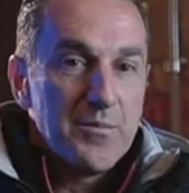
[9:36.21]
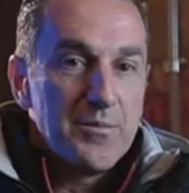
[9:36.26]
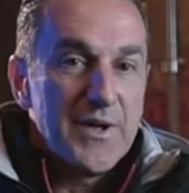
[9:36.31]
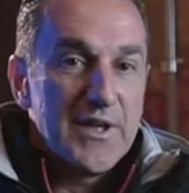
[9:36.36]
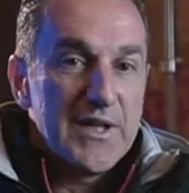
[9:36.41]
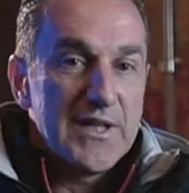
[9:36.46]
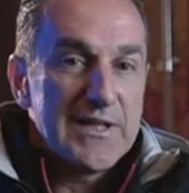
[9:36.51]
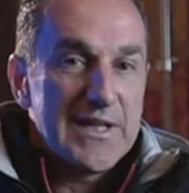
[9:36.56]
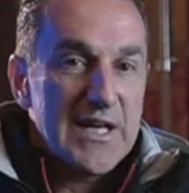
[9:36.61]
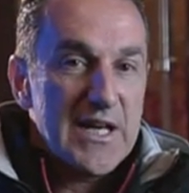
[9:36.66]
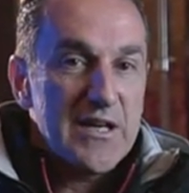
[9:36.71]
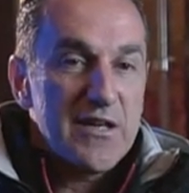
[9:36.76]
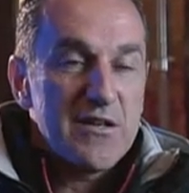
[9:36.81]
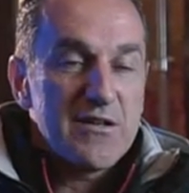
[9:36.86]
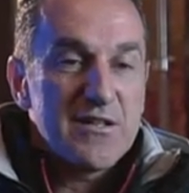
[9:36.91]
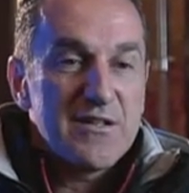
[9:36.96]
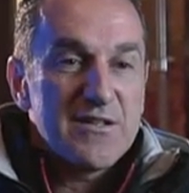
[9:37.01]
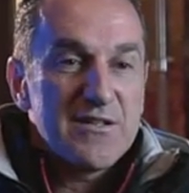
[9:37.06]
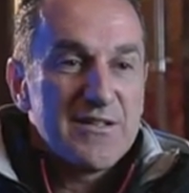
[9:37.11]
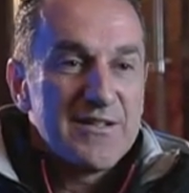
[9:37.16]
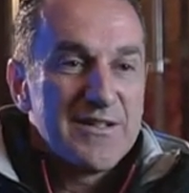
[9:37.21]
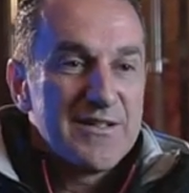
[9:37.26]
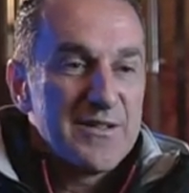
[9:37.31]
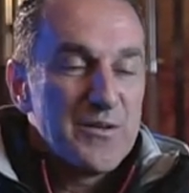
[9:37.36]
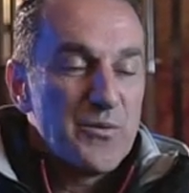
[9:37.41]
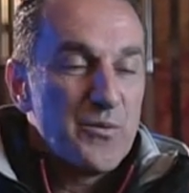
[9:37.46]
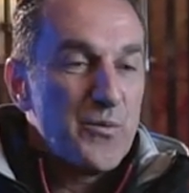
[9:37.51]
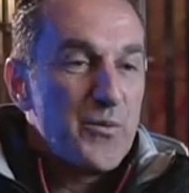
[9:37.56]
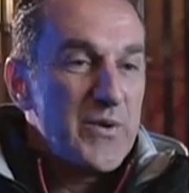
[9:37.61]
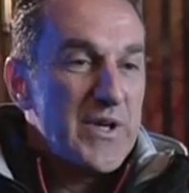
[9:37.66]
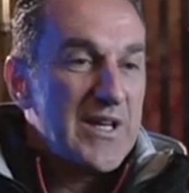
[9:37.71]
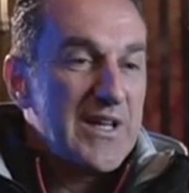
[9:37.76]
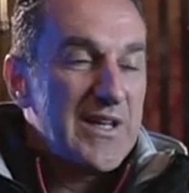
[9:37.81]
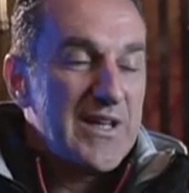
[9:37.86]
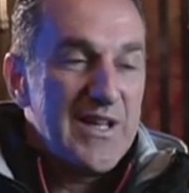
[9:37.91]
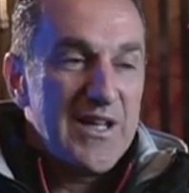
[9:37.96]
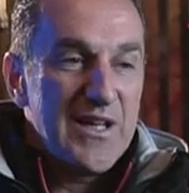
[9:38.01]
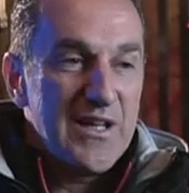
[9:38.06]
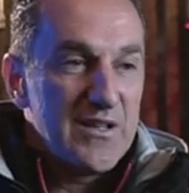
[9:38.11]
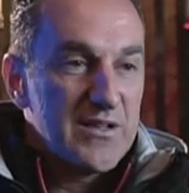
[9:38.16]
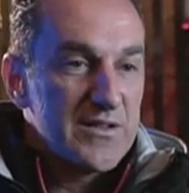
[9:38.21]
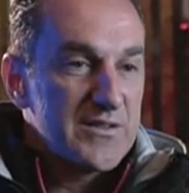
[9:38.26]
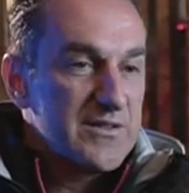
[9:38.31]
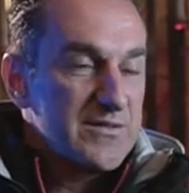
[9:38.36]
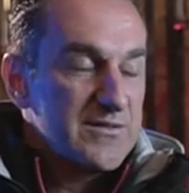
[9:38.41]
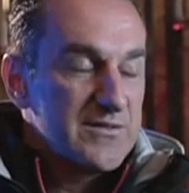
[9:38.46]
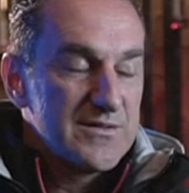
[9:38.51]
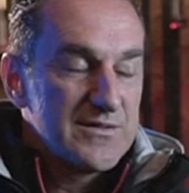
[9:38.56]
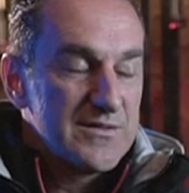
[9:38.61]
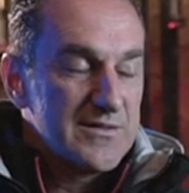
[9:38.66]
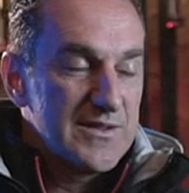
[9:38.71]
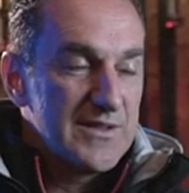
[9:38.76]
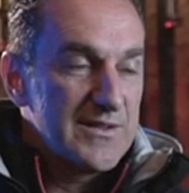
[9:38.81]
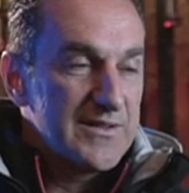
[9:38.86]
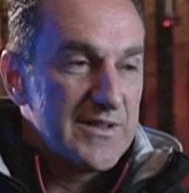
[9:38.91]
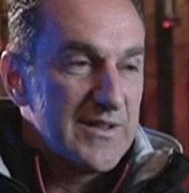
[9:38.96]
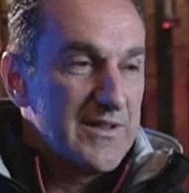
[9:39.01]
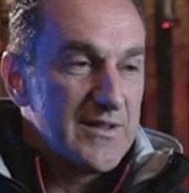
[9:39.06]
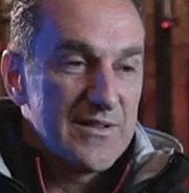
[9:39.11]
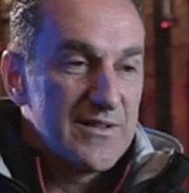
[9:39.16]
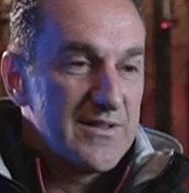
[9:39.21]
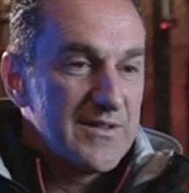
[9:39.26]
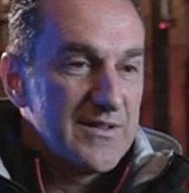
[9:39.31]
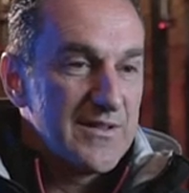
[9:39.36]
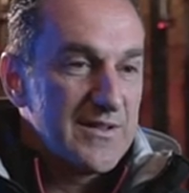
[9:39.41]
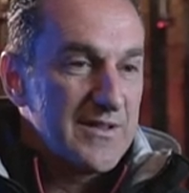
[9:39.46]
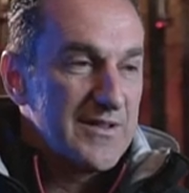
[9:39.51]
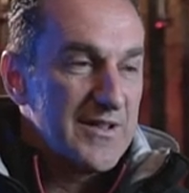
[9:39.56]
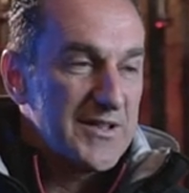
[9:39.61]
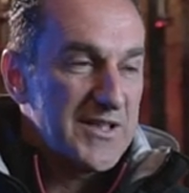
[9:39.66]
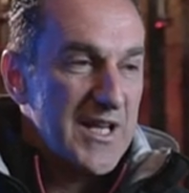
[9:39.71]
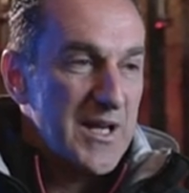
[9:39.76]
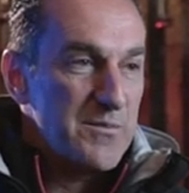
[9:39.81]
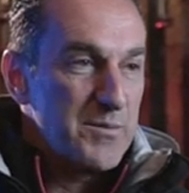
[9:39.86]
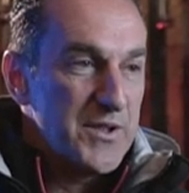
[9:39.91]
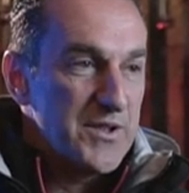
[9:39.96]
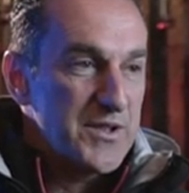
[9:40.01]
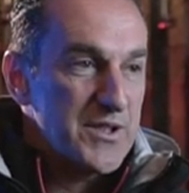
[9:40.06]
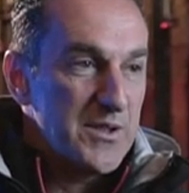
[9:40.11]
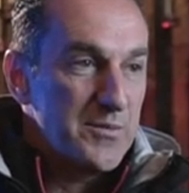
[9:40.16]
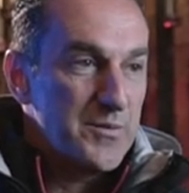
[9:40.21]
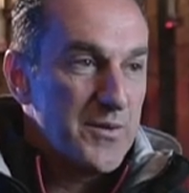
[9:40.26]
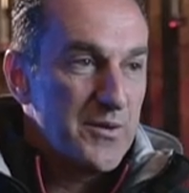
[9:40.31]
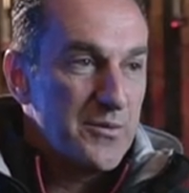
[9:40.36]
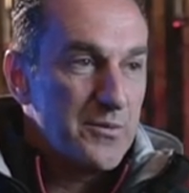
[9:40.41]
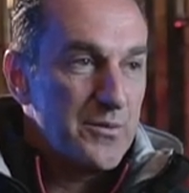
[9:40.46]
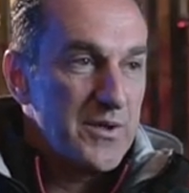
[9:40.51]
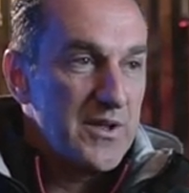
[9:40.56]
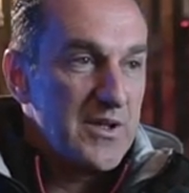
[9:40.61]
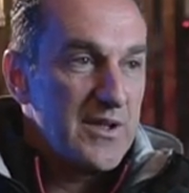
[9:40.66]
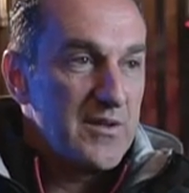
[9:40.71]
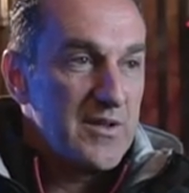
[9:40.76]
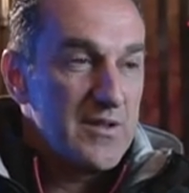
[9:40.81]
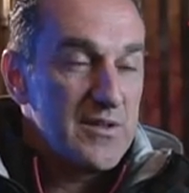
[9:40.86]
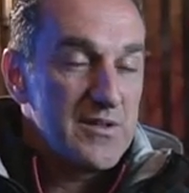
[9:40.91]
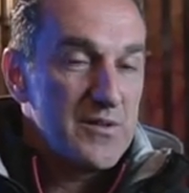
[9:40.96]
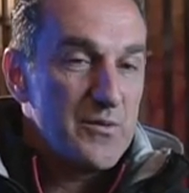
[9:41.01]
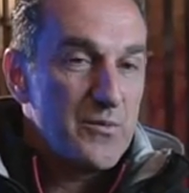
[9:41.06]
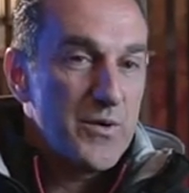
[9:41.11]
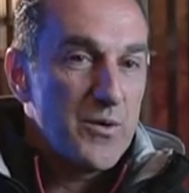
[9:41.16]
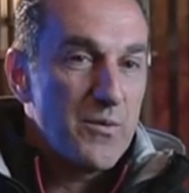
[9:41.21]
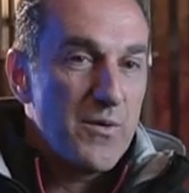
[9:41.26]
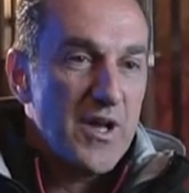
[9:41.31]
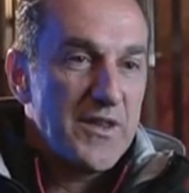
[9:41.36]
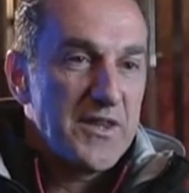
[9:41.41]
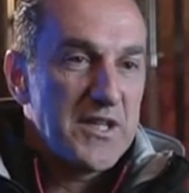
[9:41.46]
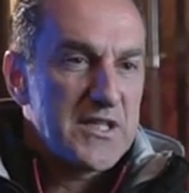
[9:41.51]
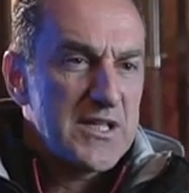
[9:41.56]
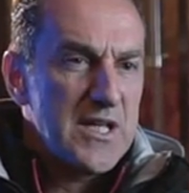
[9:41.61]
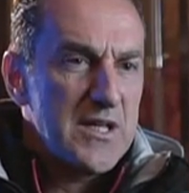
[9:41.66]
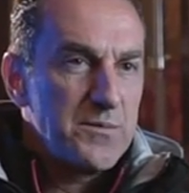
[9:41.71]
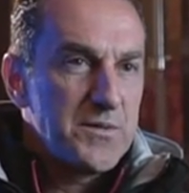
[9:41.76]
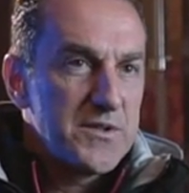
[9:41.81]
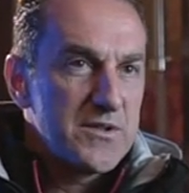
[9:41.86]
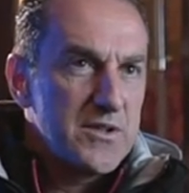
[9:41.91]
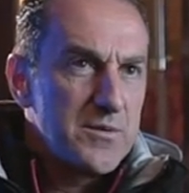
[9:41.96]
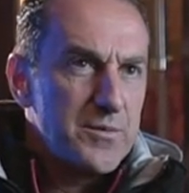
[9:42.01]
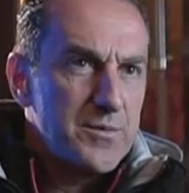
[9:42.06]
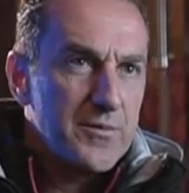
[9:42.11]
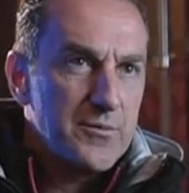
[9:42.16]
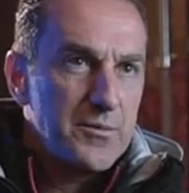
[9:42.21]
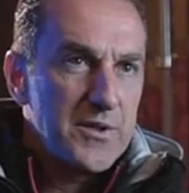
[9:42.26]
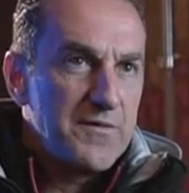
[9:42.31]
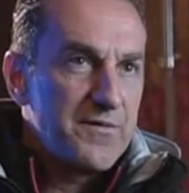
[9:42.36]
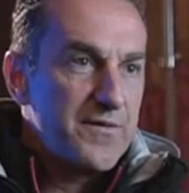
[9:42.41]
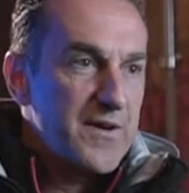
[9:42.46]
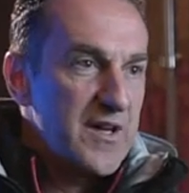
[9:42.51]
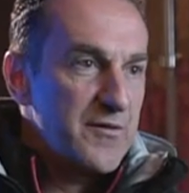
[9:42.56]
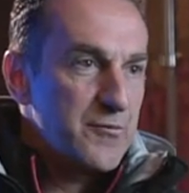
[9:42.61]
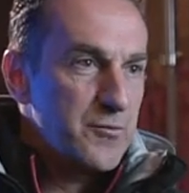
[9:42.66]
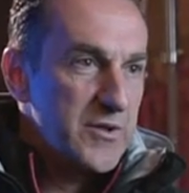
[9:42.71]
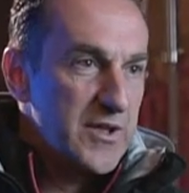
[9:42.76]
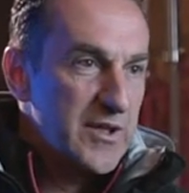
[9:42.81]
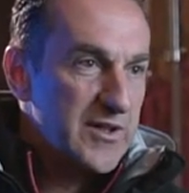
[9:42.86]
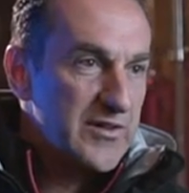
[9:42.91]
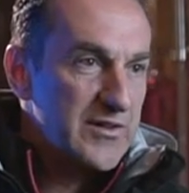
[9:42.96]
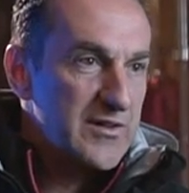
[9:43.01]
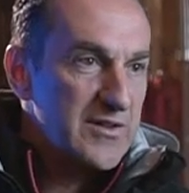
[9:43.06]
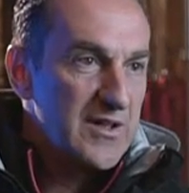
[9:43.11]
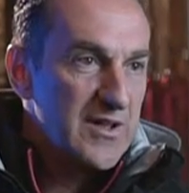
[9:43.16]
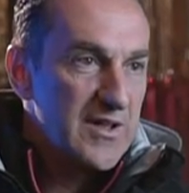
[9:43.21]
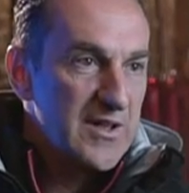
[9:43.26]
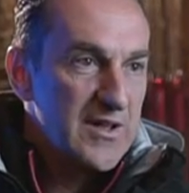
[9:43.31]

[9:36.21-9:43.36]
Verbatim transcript: But that year, we killed the, the, the, championship. We, we won the championship with five weeks